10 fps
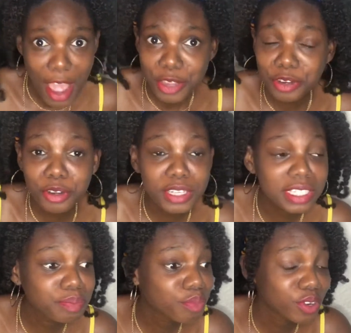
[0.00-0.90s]
you don't know
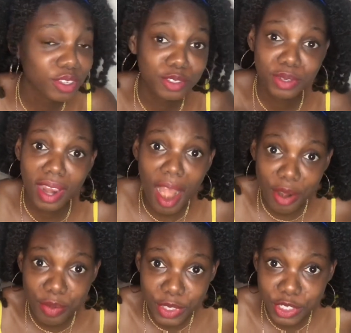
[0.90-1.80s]
the products to
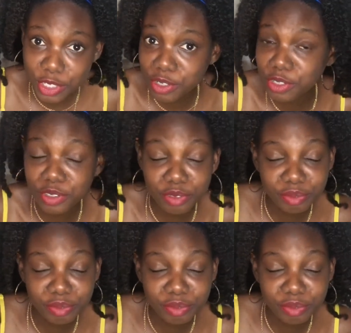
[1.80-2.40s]
carry with you.